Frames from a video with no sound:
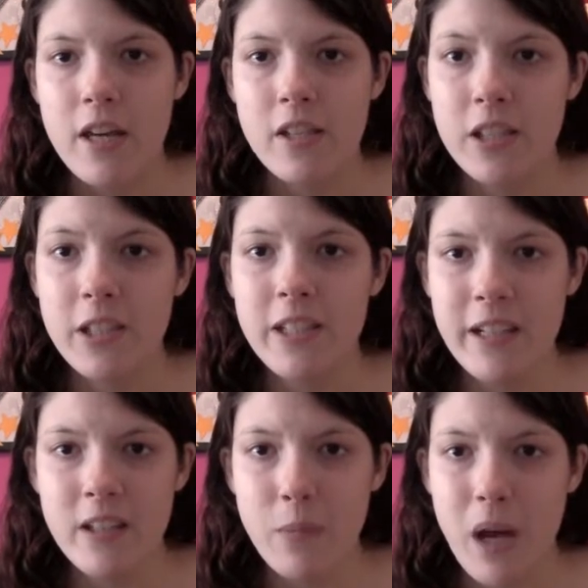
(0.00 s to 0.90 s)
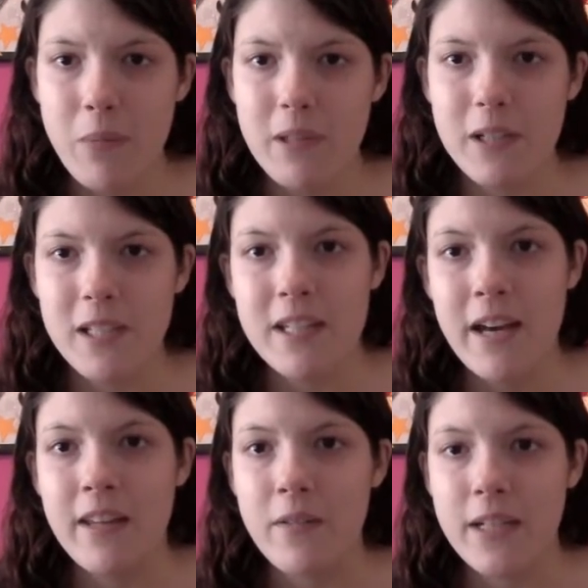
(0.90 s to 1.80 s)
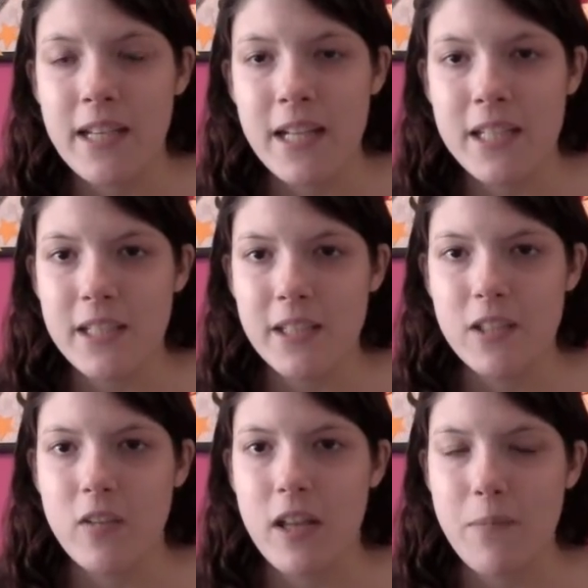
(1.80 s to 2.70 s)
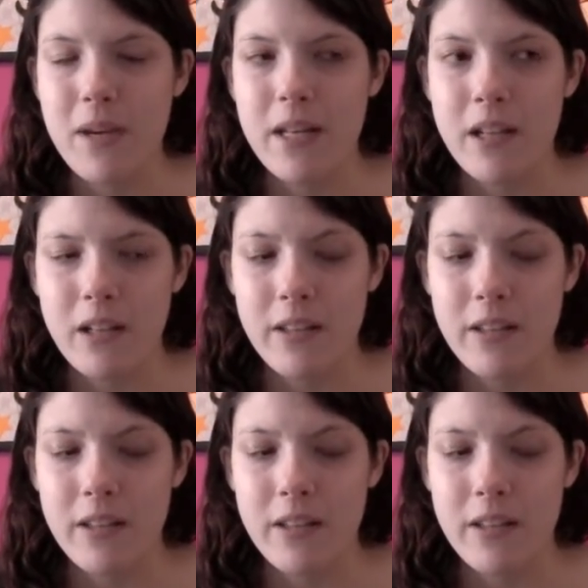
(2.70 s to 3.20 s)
turned down the populars, and now they were against her, so they made